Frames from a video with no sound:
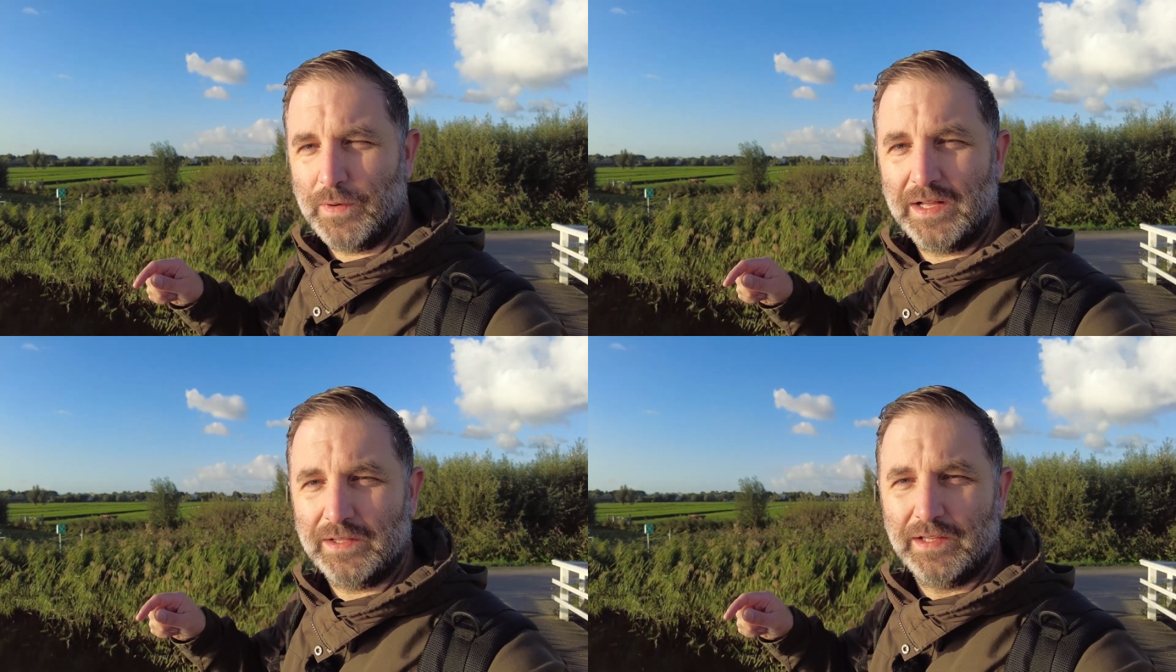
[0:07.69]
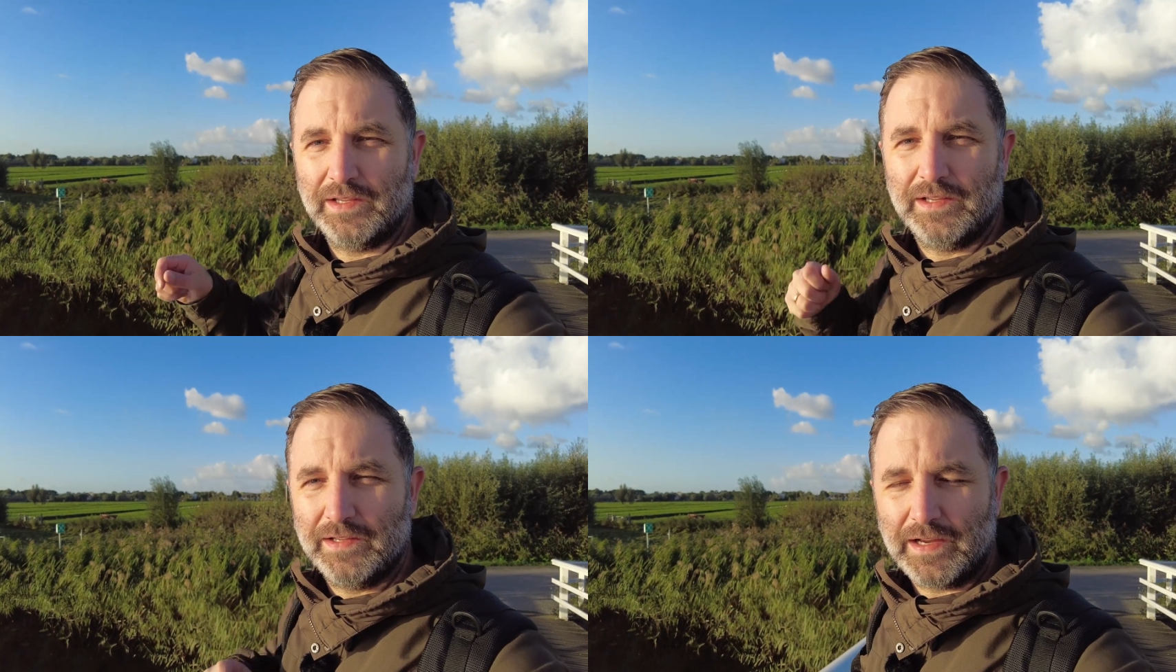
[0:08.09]
Well,
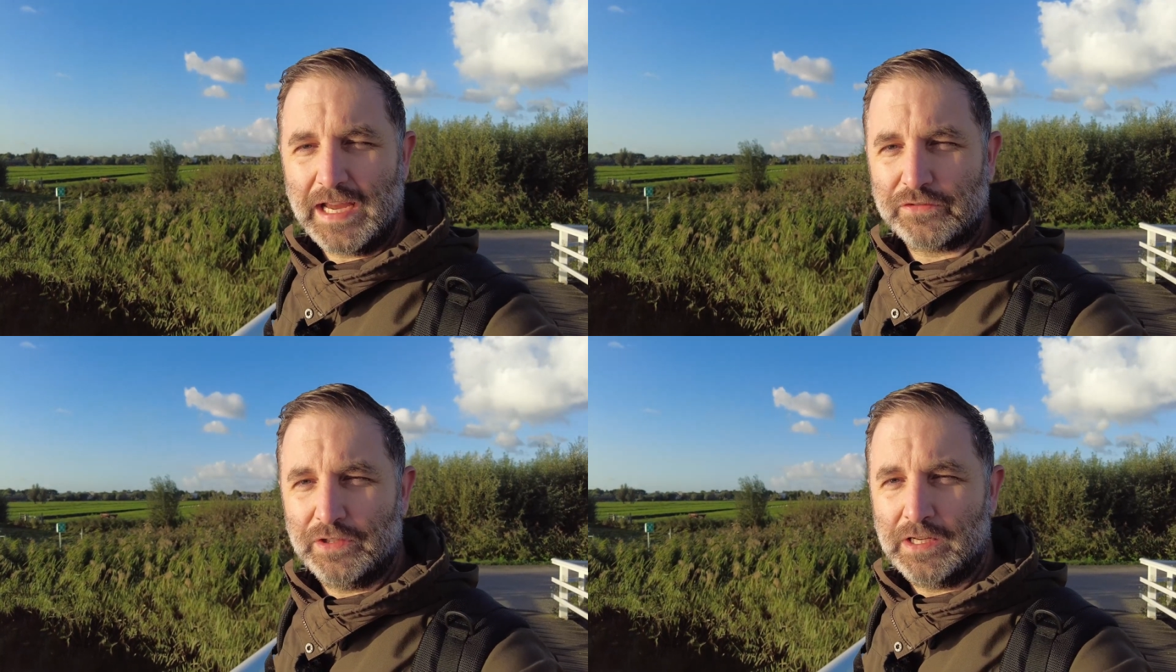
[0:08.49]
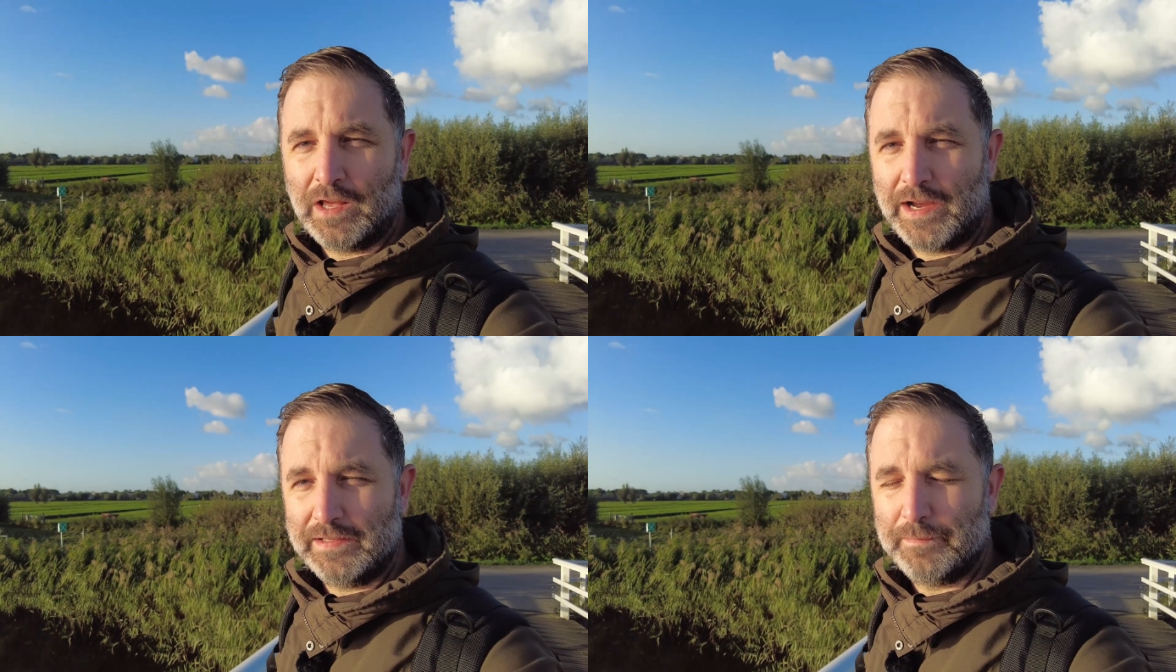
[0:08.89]
I actually
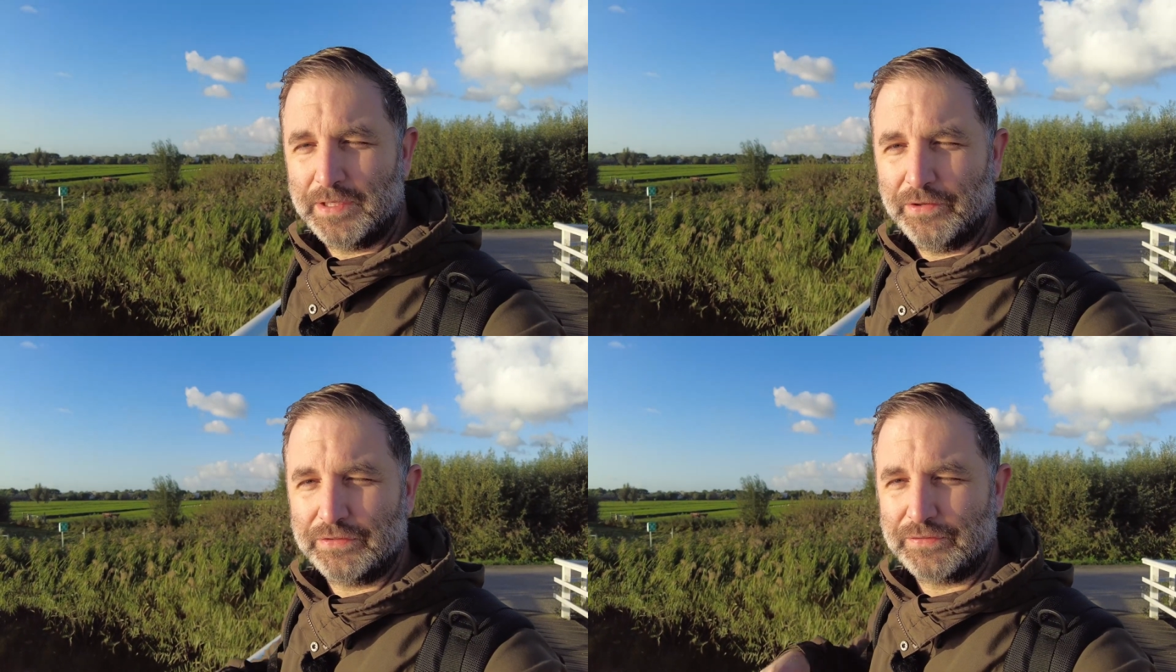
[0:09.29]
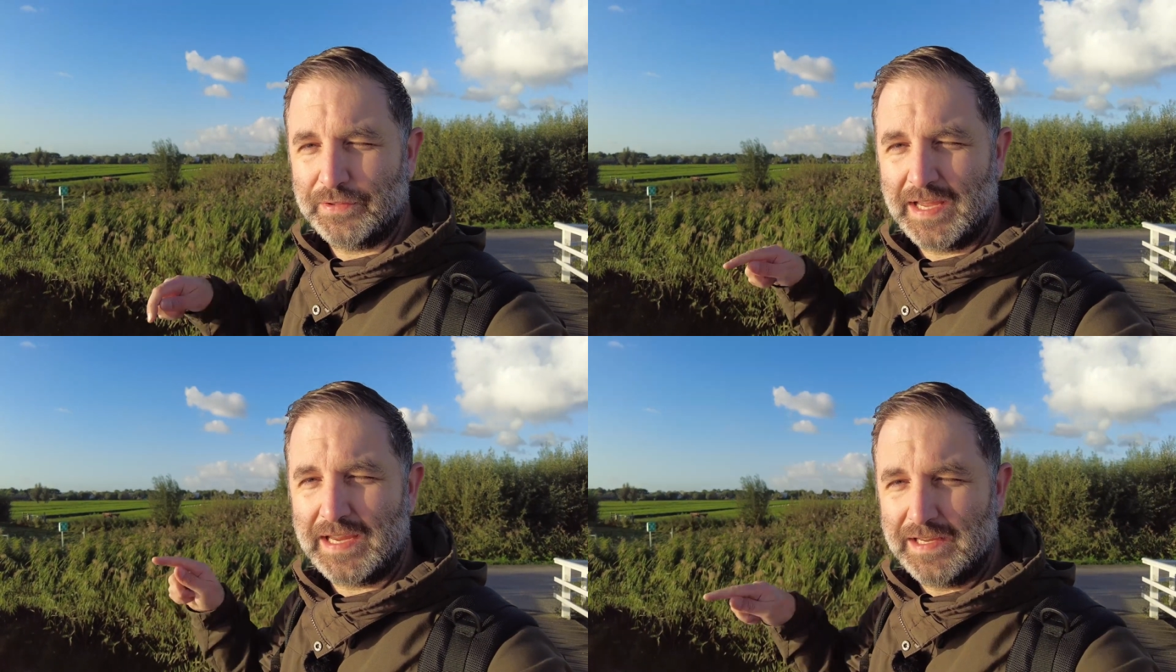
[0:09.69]
lied, because
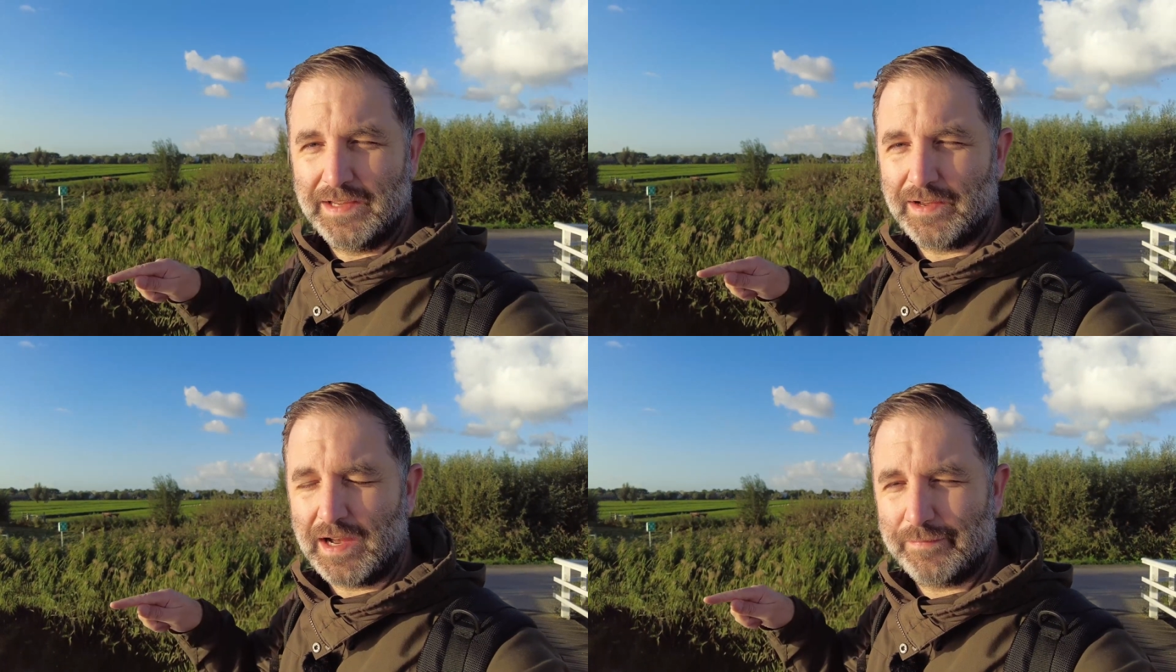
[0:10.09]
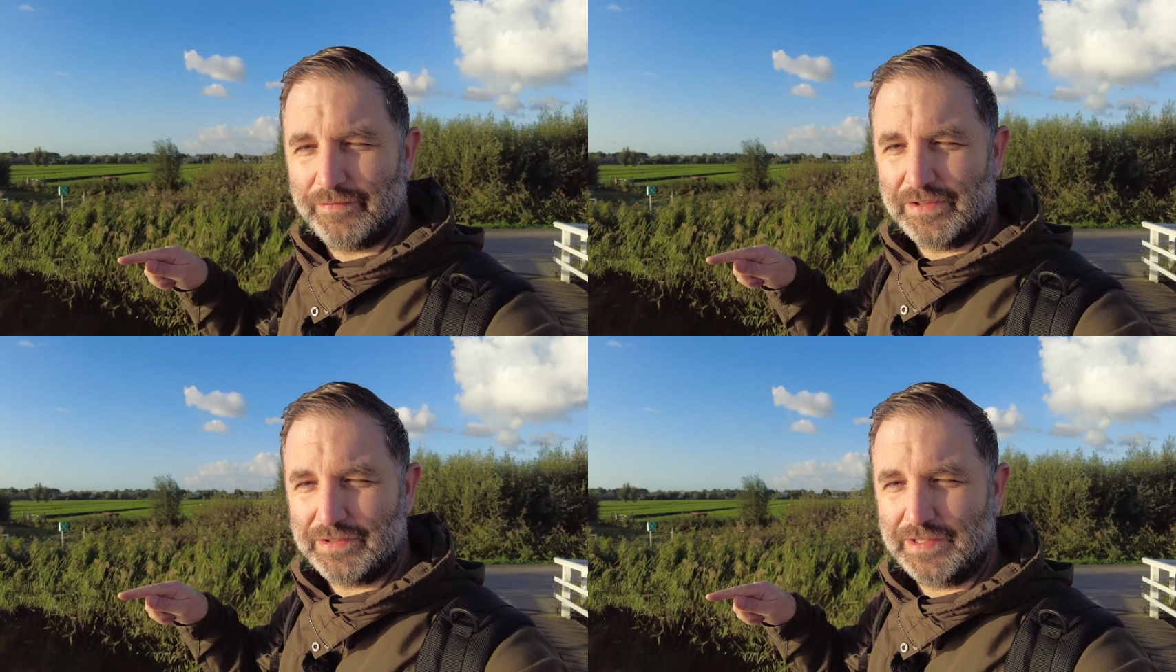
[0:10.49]
today I'm
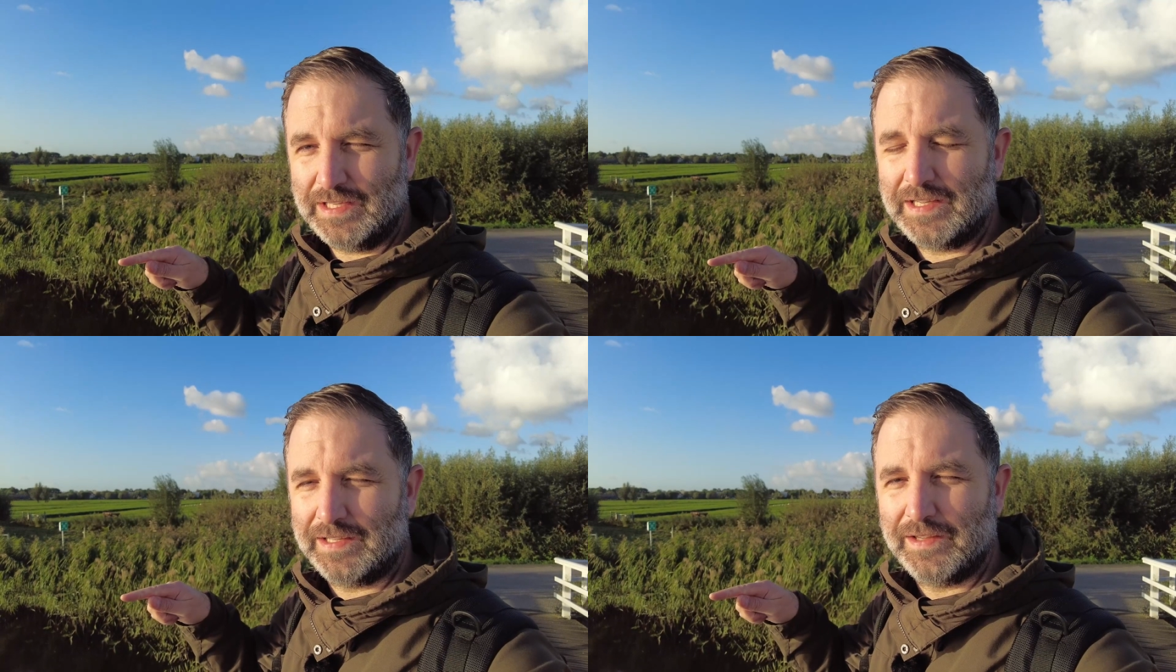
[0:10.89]
visiting